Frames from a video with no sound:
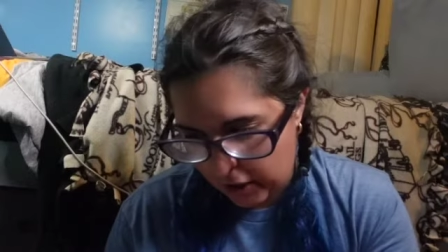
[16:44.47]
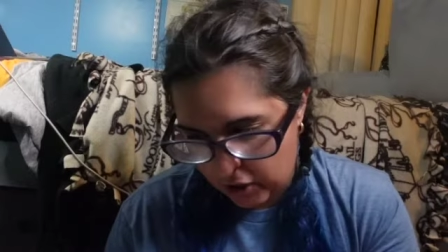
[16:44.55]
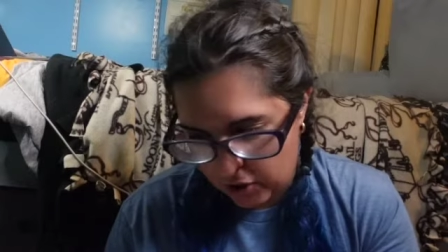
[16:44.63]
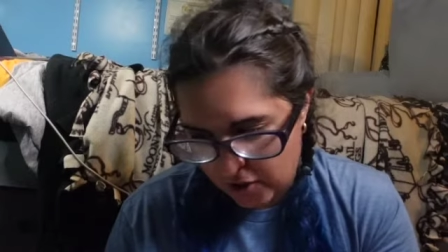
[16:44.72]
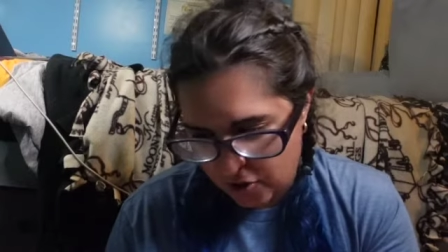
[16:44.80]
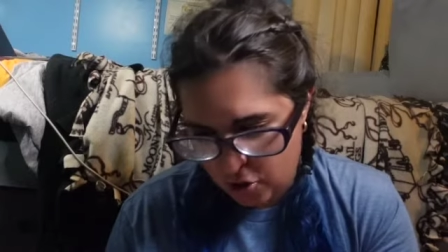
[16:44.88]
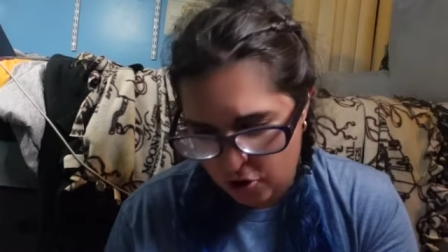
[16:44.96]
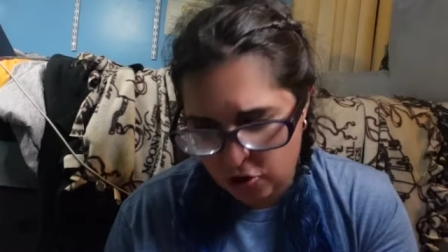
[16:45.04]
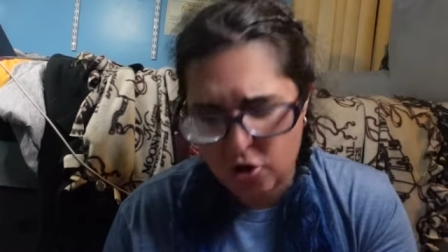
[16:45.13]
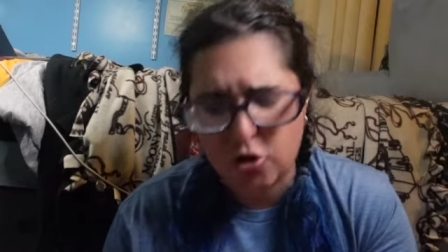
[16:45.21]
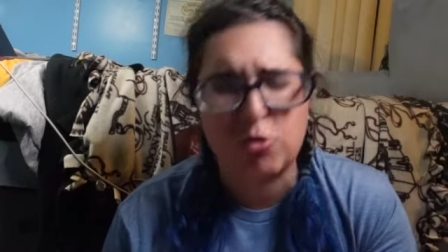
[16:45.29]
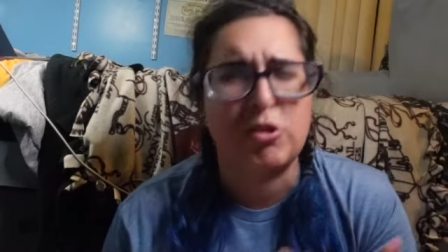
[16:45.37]
Like, I th
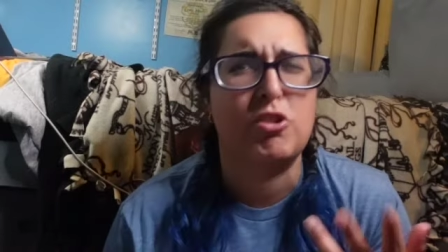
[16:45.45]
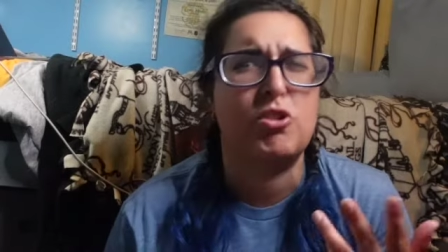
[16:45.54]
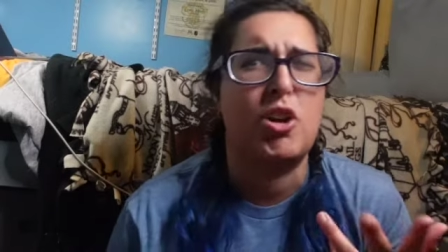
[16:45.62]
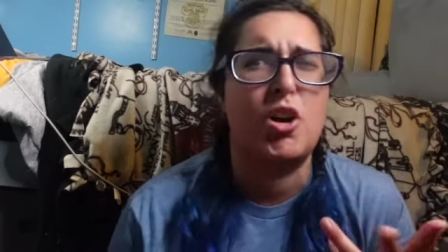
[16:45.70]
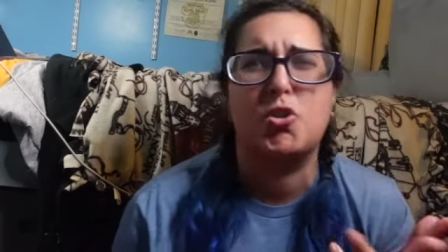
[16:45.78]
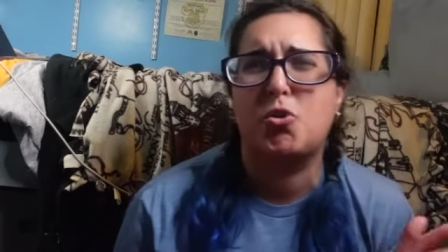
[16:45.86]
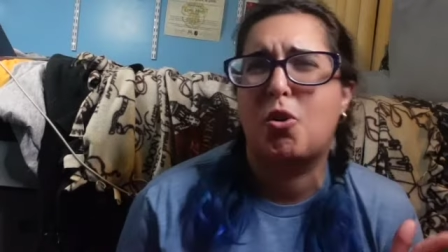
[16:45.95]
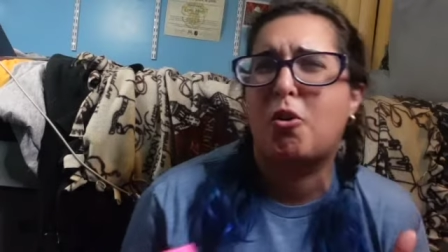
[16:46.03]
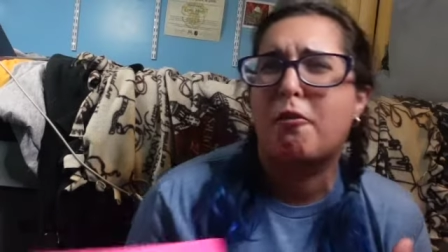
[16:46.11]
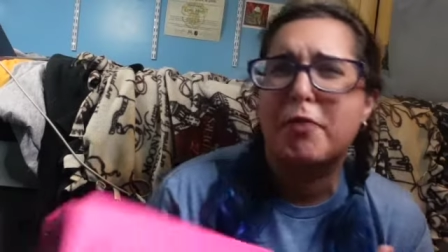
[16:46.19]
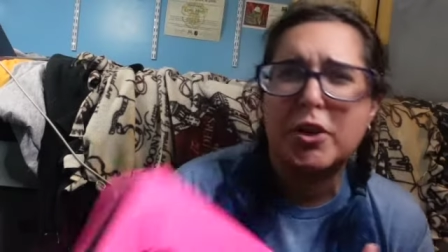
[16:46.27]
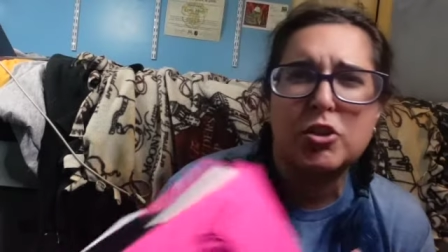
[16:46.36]
thought this was a
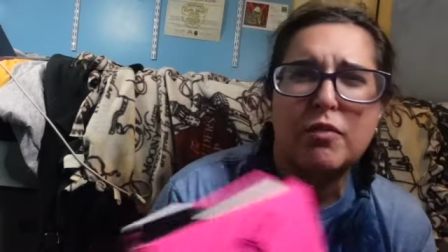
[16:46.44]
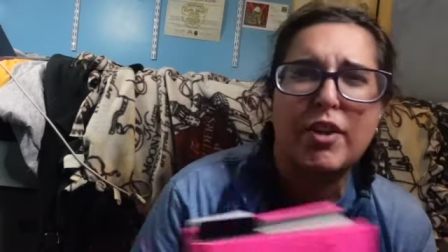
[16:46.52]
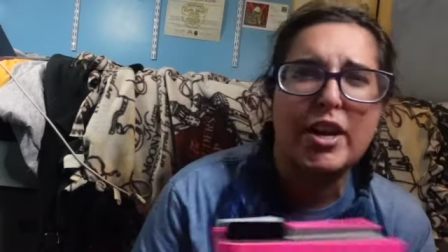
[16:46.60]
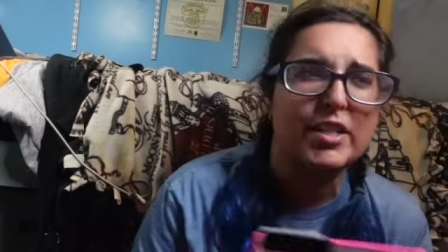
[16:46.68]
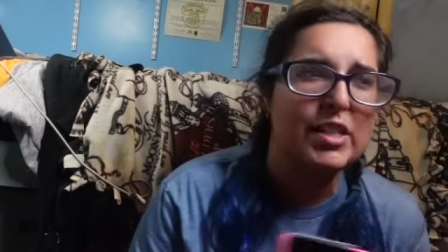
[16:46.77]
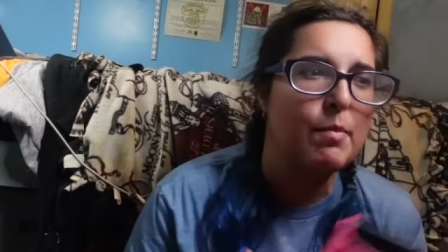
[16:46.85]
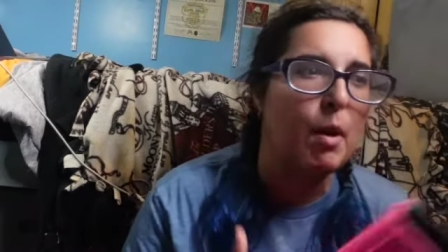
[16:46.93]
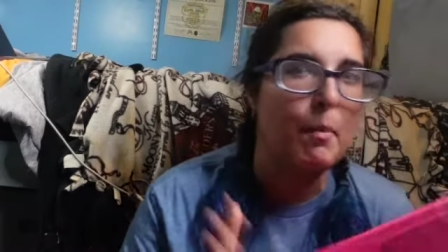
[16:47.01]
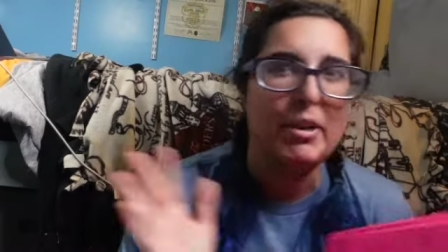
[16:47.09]
historical fiction fantasy book,